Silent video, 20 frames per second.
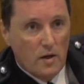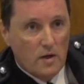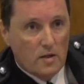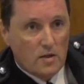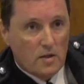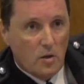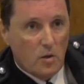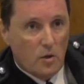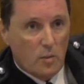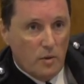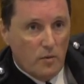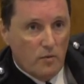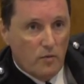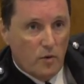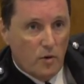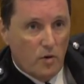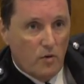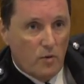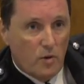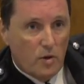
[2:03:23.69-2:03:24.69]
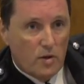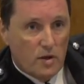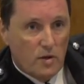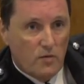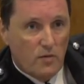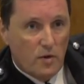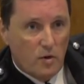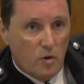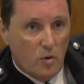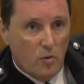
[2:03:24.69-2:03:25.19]
So it would have been very, very
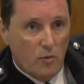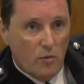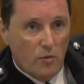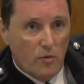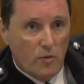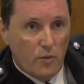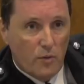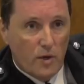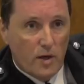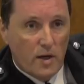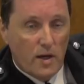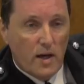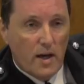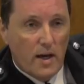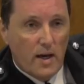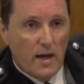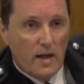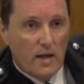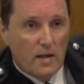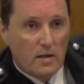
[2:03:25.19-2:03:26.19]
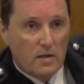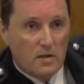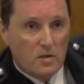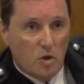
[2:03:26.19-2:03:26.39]
difficult for me and